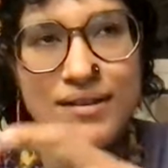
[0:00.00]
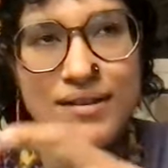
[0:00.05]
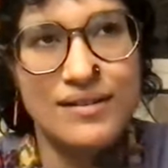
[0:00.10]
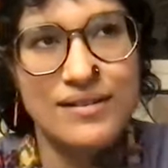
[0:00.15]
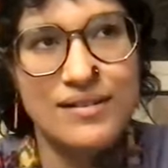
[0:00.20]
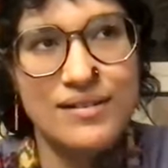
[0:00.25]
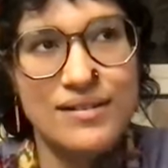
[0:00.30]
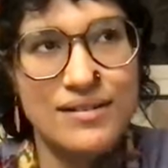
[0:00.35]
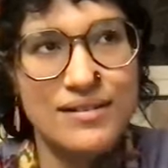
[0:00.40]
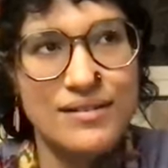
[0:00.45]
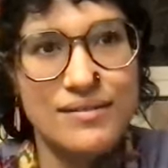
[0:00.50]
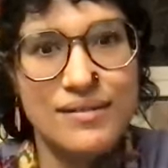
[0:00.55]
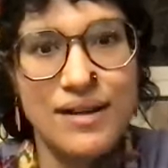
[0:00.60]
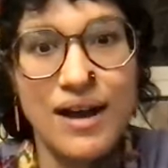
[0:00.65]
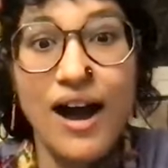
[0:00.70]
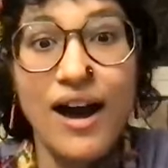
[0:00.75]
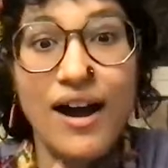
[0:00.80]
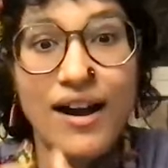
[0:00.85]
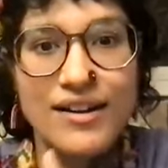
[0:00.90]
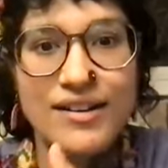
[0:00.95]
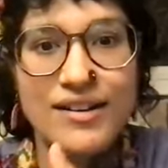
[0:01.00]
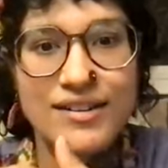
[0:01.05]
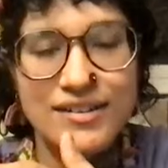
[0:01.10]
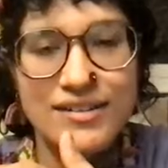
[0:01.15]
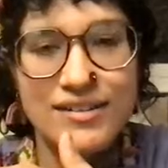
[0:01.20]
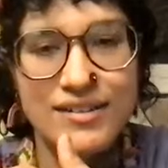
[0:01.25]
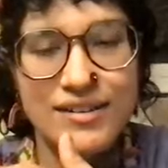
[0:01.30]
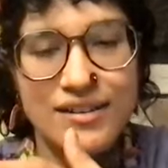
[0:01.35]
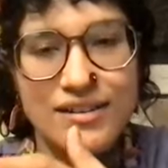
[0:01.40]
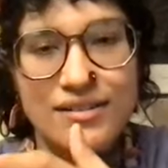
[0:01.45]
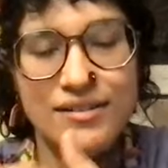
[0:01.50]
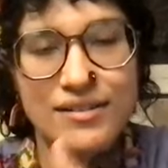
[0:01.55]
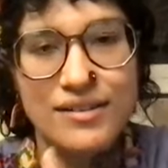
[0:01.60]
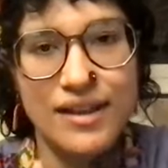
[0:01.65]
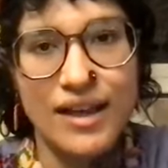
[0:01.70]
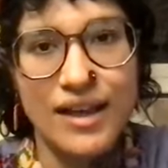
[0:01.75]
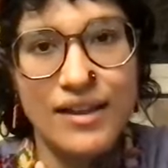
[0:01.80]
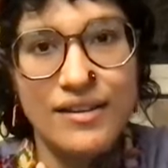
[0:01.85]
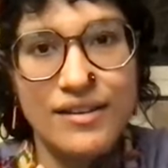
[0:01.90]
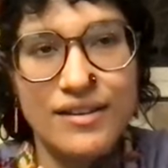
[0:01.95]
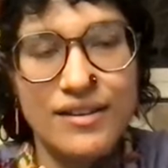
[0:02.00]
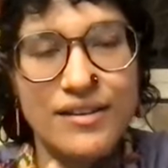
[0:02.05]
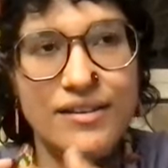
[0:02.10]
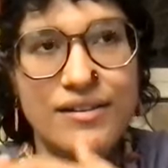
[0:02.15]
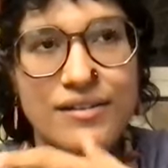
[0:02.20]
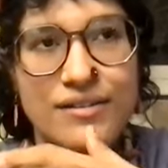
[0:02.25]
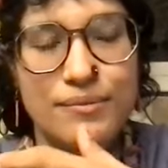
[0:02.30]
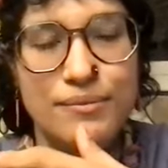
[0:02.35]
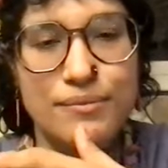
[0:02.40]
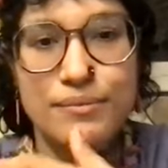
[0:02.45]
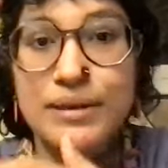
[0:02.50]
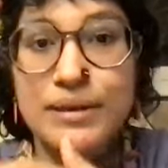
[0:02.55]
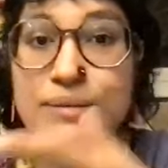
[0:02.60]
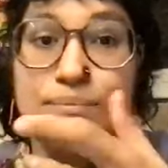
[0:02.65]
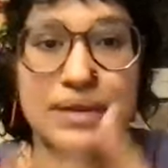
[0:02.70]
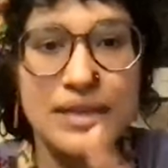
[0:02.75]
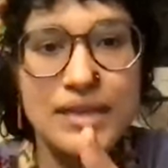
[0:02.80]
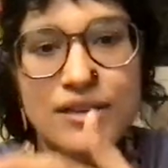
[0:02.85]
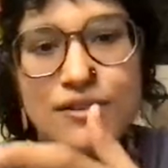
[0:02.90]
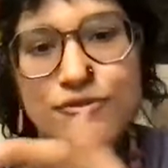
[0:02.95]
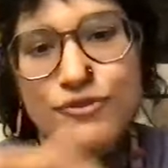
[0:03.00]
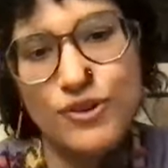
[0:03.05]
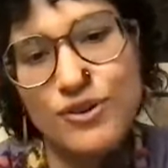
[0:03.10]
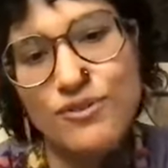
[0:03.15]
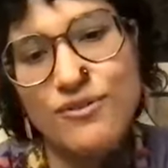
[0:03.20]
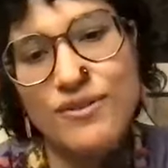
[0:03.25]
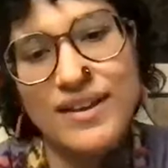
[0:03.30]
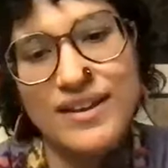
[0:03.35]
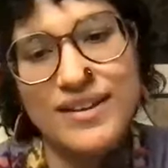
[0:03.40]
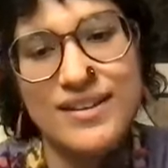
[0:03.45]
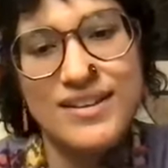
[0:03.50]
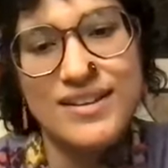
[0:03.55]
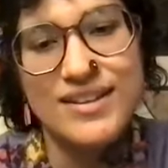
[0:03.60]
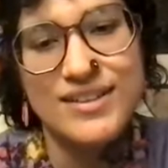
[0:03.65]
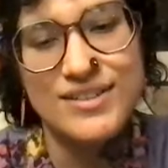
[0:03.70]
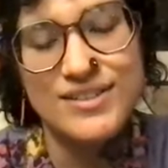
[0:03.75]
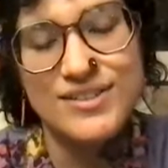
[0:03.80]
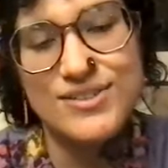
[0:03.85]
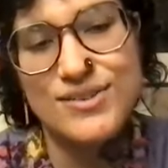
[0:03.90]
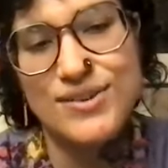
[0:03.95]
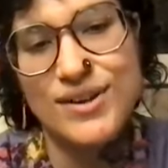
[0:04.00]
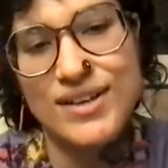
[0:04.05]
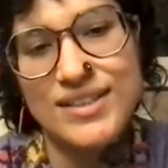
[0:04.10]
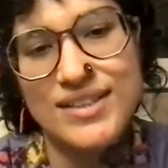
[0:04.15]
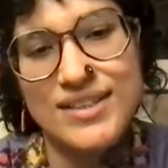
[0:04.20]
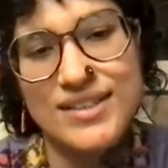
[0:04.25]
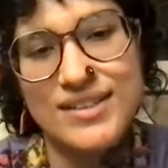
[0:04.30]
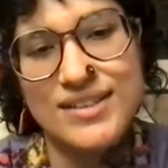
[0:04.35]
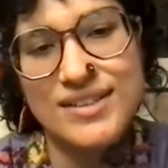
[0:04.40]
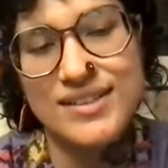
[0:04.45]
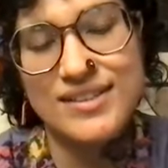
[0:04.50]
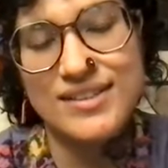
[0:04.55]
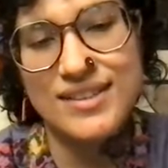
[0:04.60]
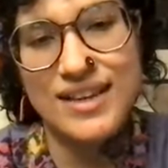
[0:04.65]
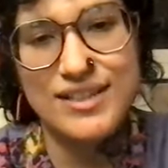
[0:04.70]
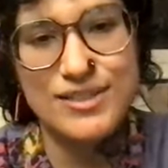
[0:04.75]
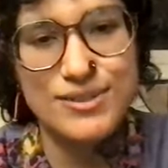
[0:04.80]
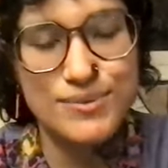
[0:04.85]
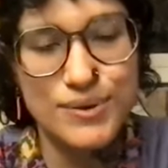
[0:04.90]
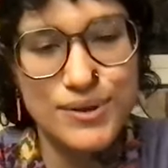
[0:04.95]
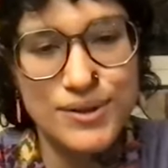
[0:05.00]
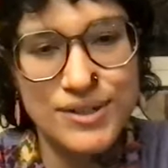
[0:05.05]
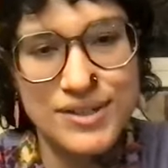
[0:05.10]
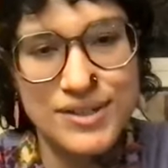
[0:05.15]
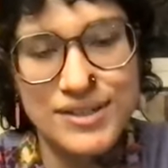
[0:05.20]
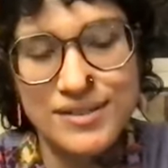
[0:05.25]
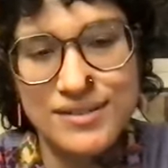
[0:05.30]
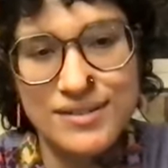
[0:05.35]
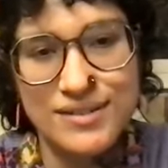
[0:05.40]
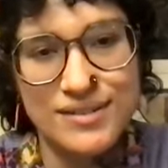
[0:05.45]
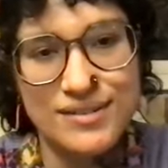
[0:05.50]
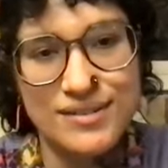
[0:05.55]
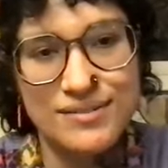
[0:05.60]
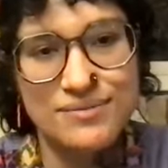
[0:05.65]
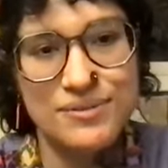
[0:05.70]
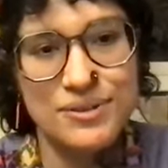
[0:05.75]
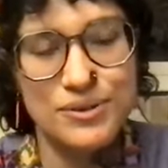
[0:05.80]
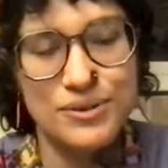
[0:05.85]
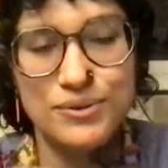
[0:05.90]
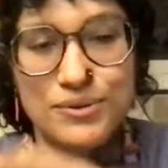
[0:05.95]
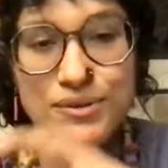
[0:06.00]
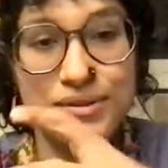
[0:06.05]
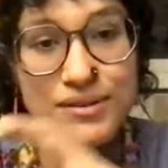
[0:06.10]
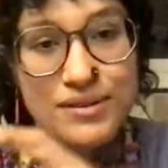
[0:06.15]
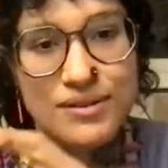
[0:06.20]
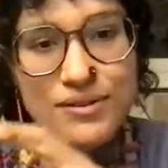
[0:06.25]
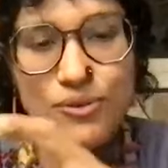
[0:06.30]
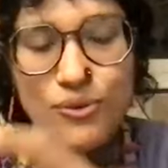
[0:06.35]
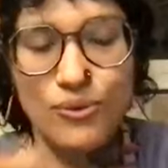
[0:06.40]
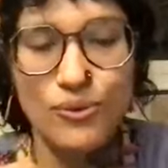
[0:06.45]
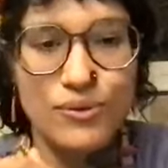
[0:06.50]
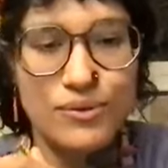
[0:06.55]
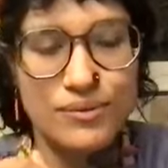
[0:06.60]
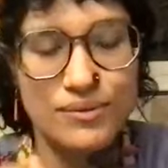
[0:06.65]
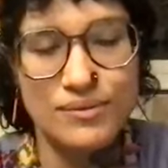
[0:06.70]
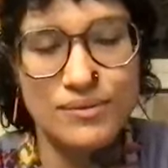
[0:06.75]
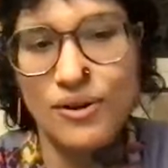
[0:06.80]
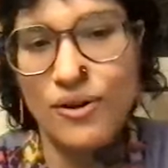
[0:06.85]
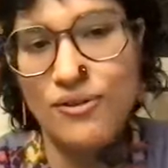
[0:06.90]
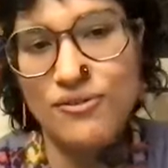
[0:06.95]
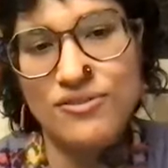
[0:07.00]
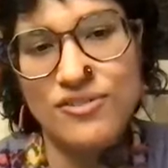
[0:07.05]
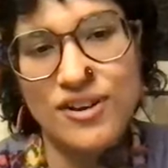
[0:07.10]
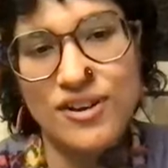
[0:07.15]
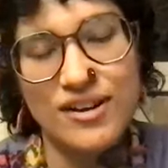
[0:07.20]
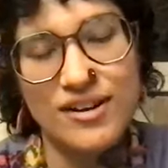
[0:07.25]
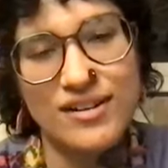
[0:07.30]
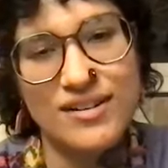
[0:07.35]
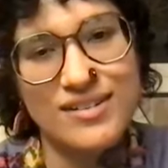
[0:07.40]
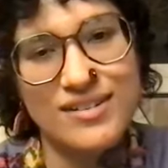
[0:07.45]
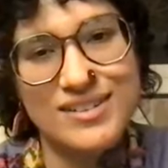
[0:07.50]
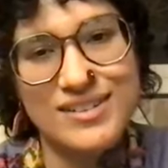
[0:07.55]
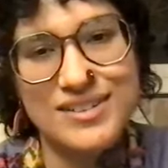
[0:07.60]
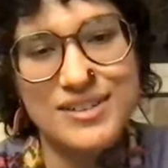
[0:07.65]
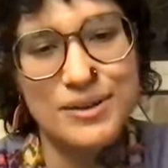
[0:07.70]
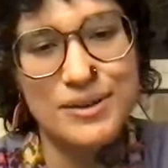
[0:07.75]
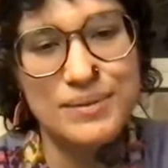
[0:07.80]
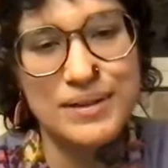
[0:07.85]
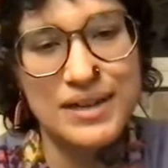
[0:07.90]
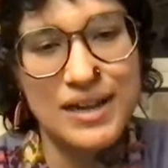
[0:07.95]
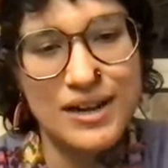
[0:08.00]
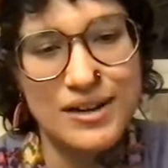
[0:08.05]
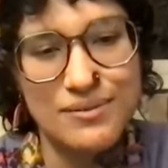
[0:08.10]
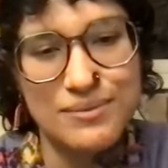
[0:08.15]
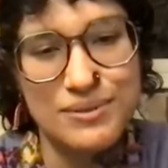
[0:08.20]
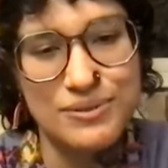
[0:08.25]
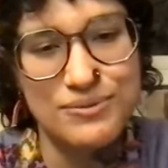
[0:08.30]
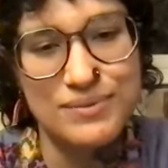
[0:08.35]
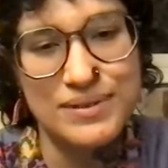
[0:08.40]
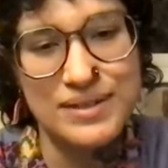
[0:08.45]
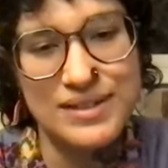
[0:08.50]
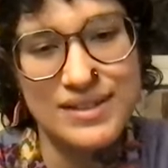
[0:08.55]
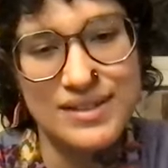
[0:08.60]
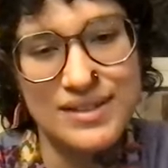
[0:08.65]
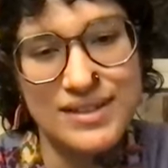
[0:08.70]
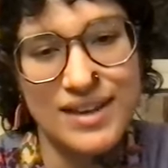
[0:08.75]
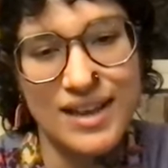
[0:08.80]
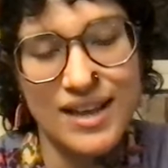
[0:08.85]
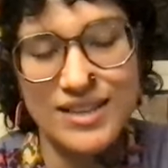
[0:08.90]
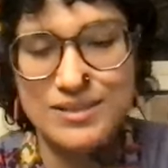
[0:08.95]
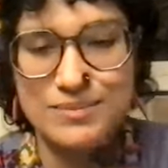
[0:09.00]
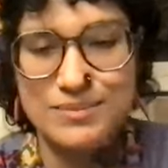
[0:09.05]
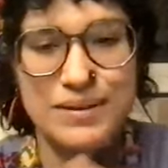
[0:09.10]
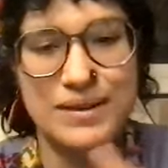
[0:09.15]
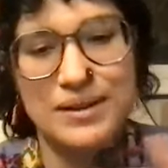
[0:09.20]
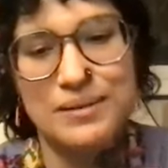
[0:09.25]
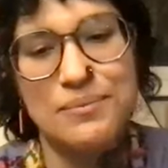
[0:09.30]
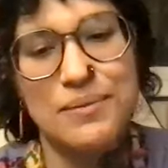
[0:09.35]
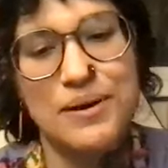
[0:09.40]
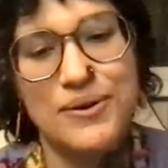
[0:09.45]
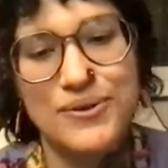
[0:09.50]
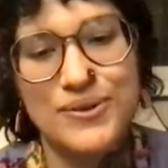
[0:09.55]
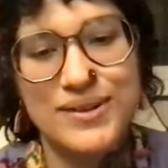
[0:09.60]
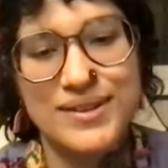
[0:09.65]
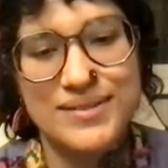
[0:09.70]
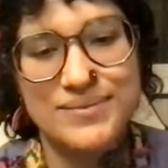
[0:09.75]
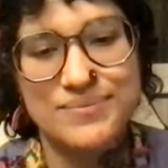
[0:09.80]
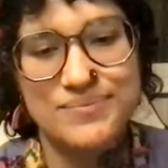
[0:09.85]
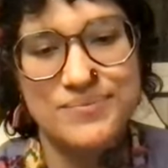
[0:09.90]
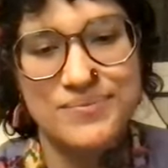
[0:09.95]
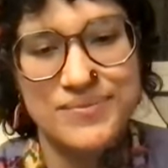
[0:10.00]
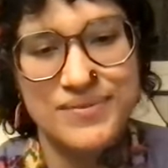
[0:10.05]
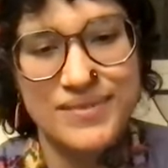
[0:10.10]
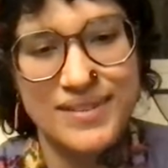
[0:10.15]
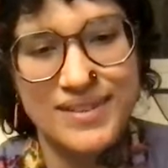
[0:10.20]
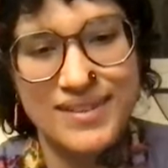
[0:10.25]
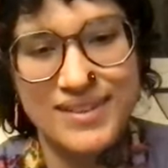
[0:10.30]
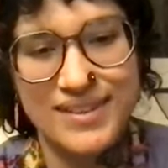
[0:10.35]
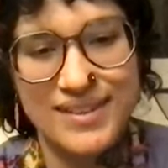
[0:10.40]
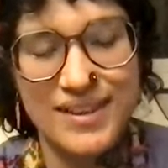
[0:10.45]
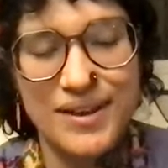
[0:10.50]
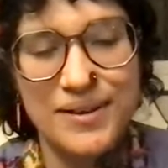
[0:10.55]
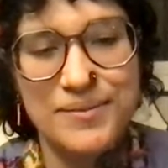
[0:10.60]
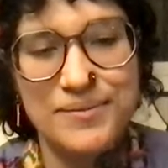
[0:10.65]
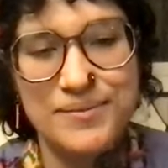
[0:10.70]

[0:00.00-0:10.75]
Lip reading: art in a meaningful way. So I think that's what the core of Determined Art Movement has been about. Yeah.